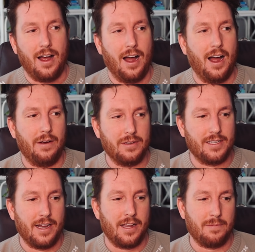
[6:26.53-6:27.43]
I would
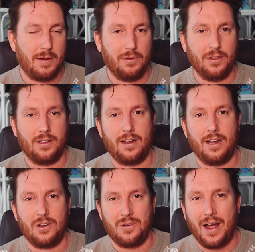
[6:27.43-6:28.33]
say the people
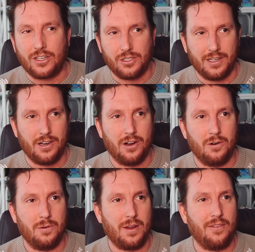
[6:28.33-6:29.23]
that you actually
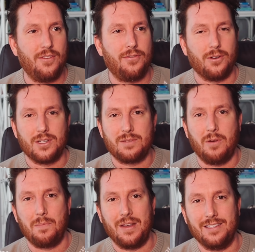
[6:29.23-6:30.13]
know, even if they're a
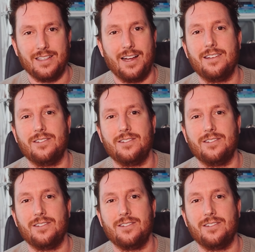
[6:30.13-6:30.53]
small piece in that.